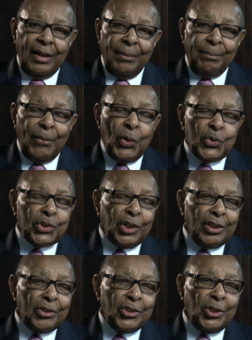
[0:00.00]
most
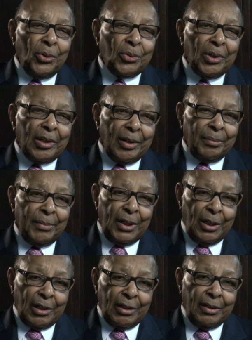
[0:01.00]
of the children in
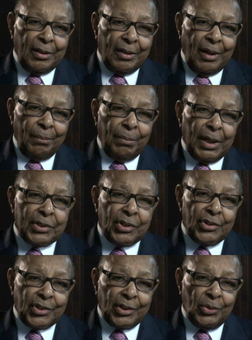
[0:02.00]
America are bused
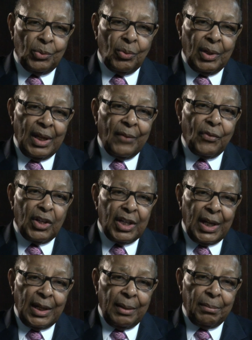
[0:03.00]
to school every
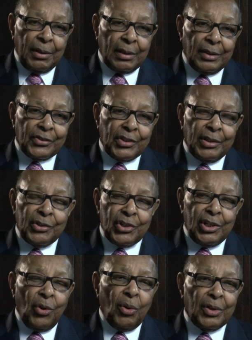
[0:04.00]
day because there is
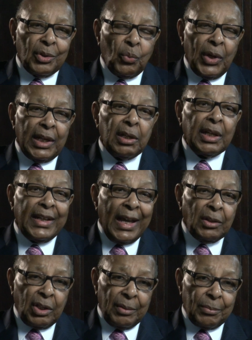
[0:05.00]
no other way to
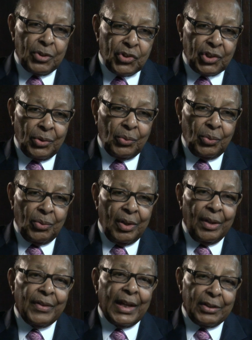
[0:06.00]
get them to school
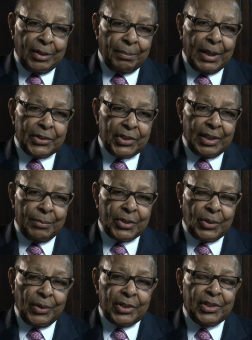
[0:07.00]
than to bus them.
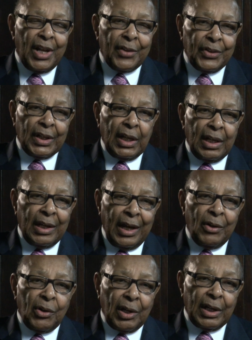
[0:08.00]
So there's nothing
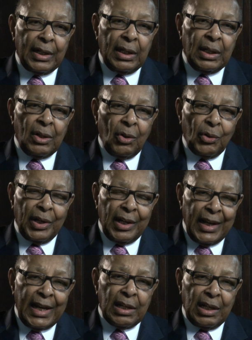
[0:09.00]
inherently or
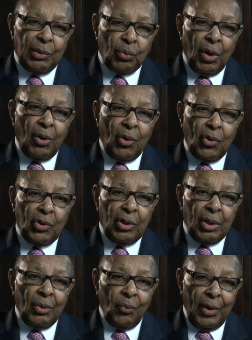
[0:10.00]
innately
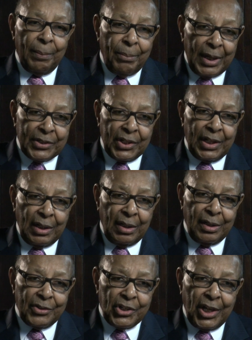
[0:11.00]
wrong with busing
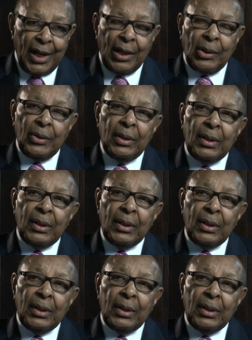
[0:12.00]
a child.